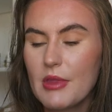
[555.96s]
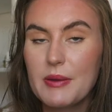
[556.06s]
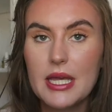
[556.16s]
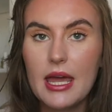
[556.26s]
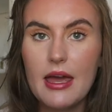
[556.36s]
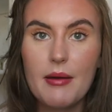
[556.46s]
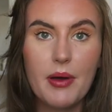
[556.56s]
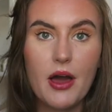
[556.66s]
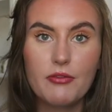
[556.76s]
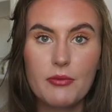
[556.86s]
but yeah,
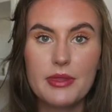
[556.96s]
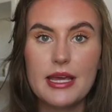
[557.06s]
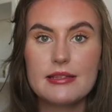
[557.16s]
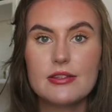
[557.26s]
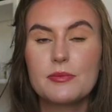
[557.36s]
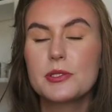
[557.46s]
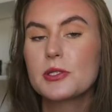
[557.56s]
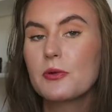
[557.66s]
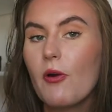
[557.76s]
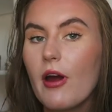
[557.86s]
apart from that,
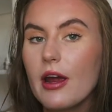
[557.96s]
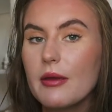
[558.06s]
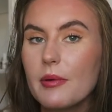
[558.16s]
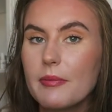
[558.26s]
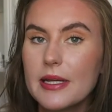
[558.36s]
subscribe,